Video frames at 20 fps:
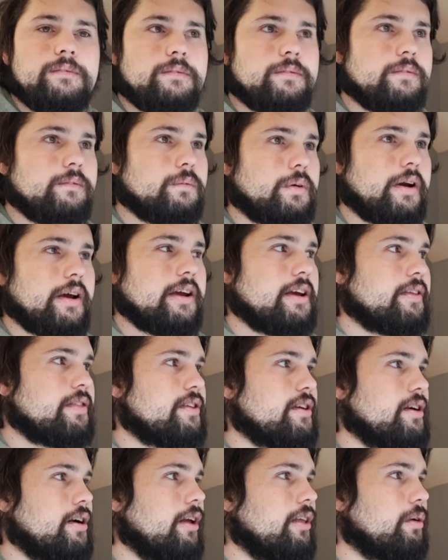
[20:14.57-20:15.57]

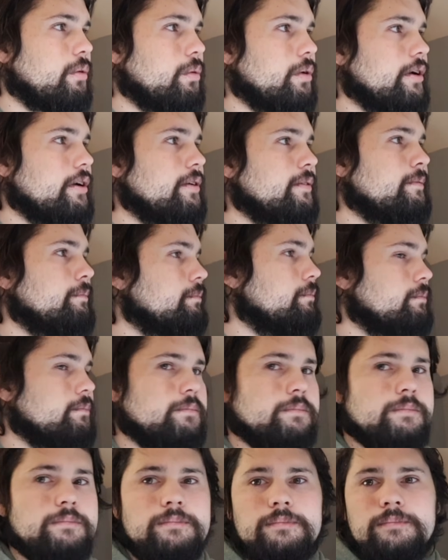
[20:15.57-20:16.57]
the other one,
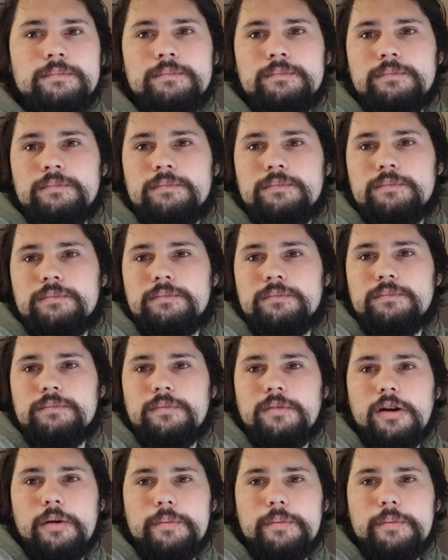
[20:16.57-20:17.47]
I